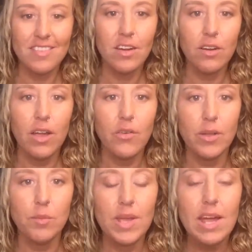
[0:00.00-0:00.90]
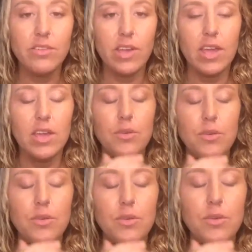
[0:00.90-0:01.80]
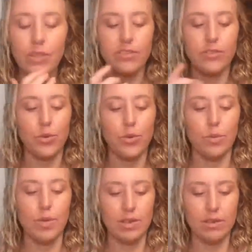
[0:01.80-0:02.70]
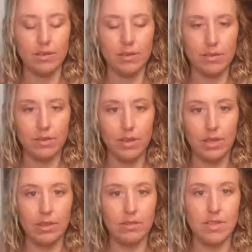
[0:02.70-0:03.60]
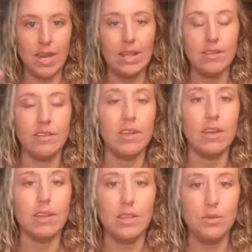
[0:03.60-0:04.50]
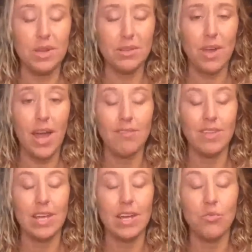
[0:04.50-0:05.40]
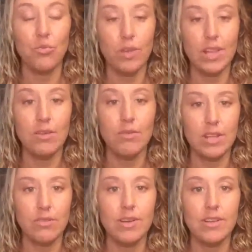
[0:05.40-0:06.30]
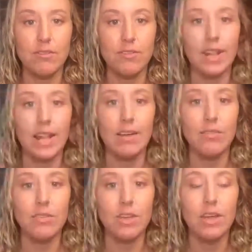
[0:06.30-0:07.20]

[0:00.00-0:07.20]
Okay, great. But yeah, so can you see how these 2 women in this analogy, that you get to have like really, really, really different lives?